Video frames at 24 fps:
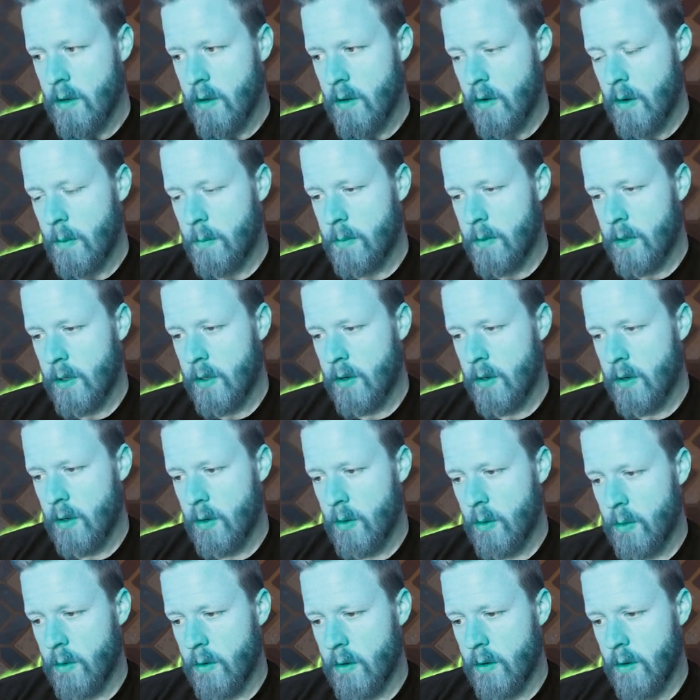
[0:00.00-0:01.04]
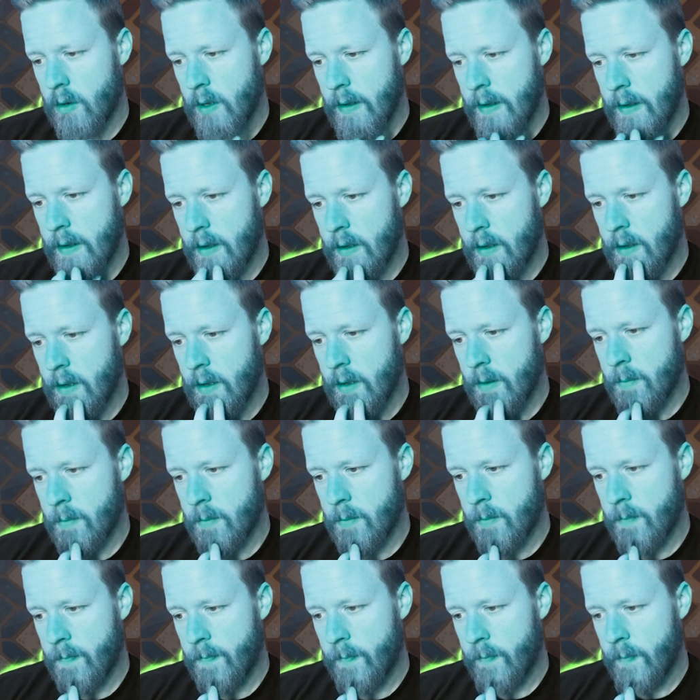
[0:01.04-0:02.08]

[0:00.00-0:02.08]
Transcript: Cryptic Coat. And